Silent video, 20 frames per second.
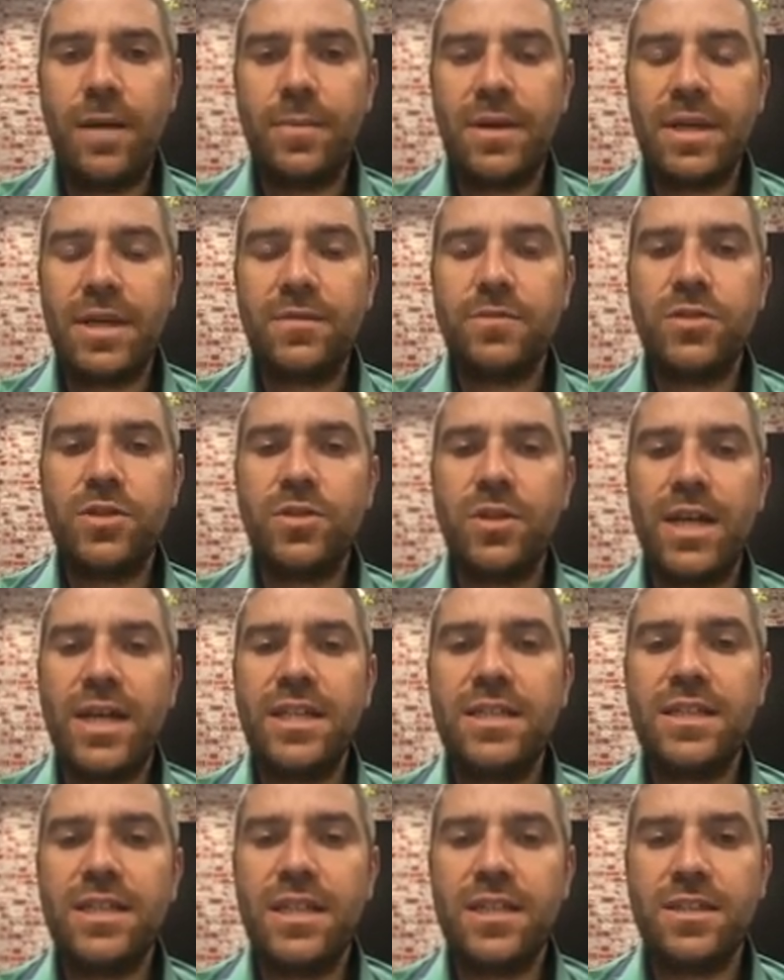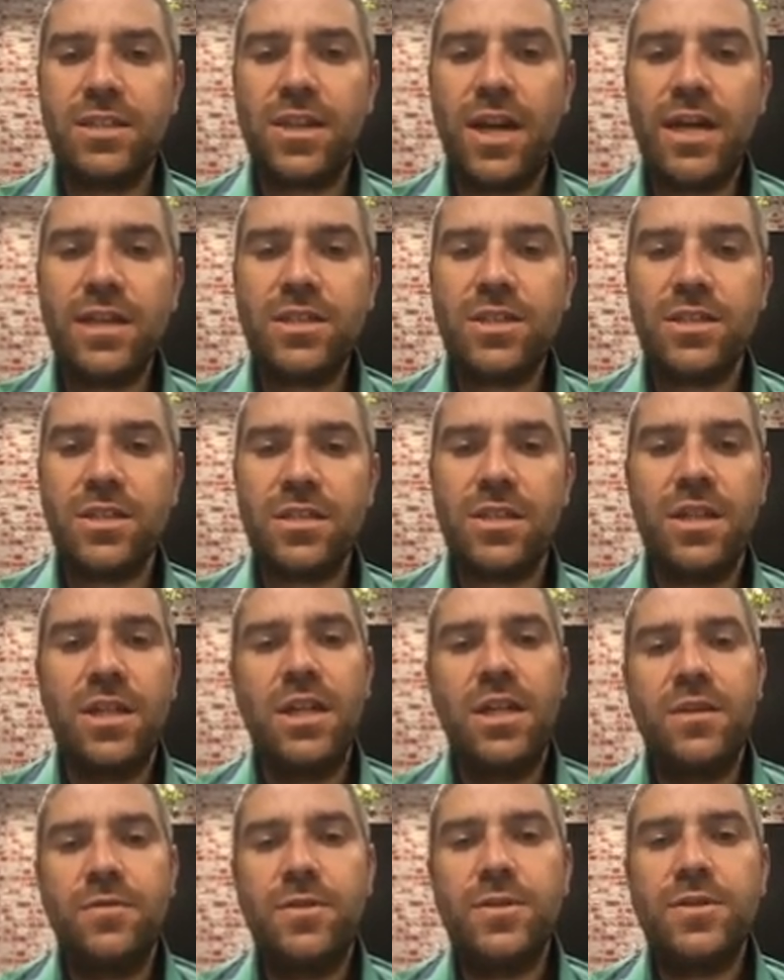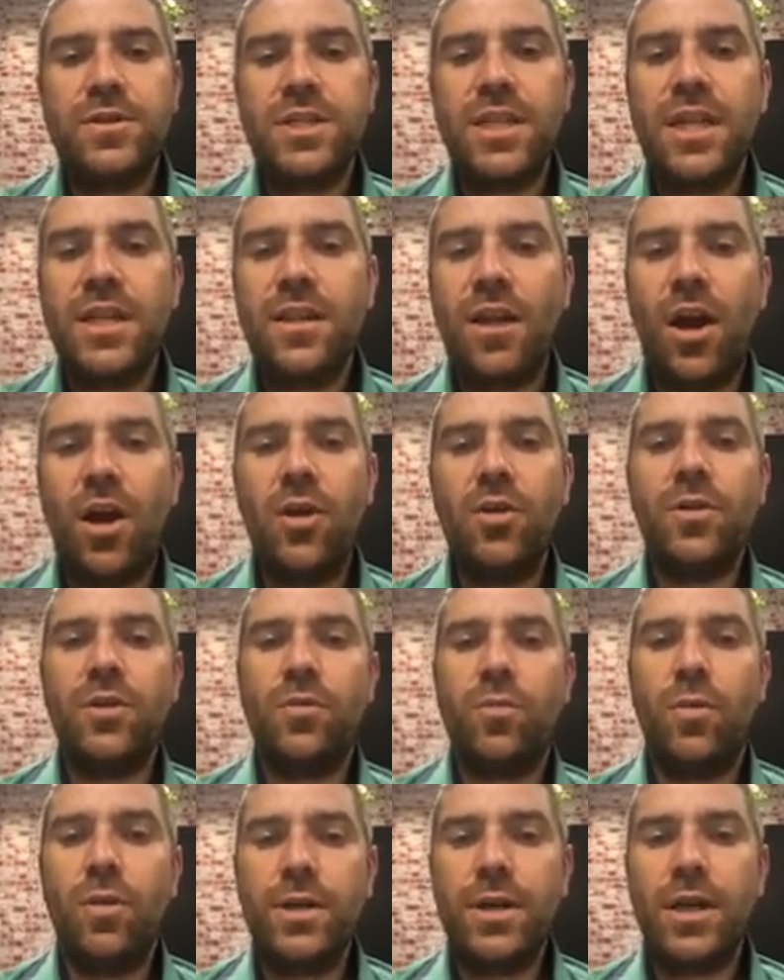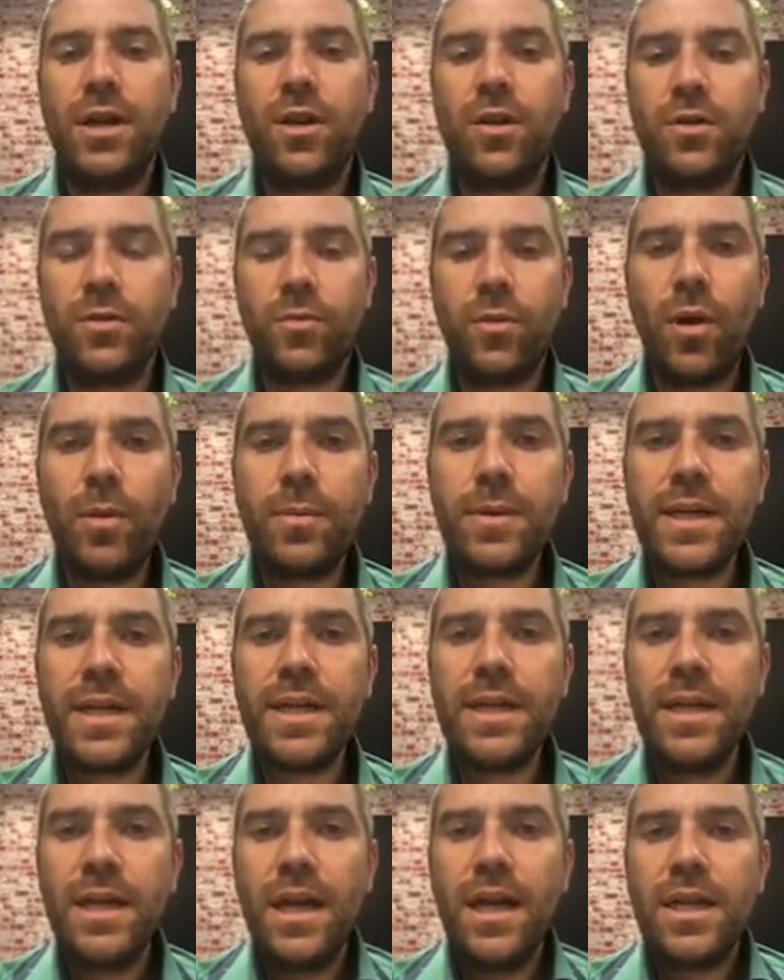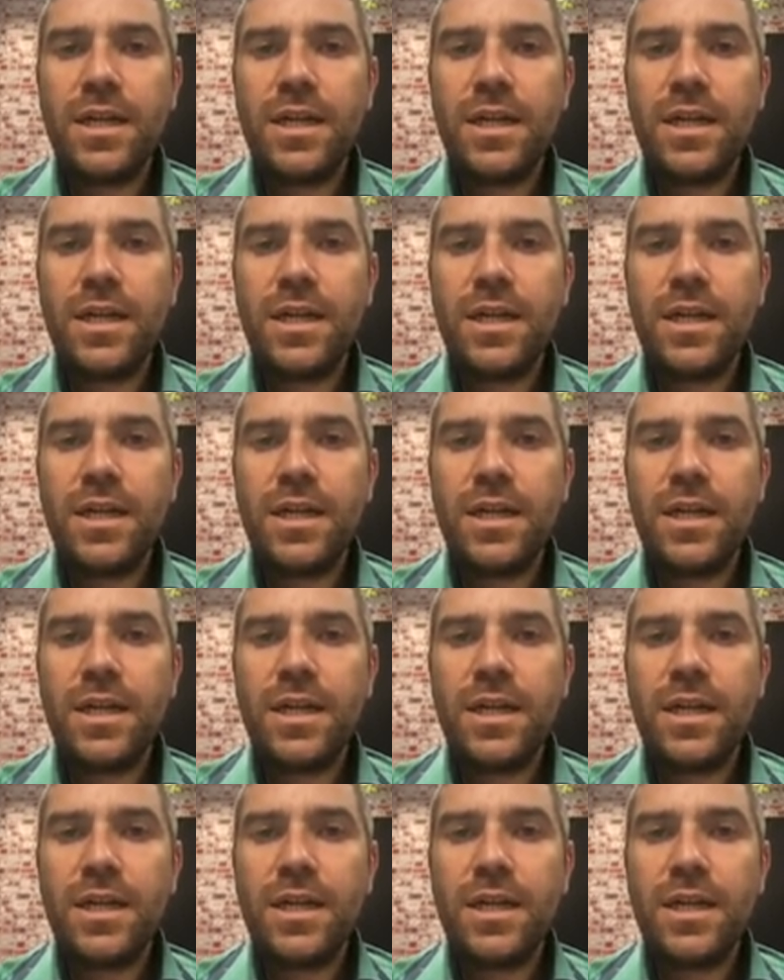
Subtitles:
It gives you an easy introduction. If you see the owner working on the property,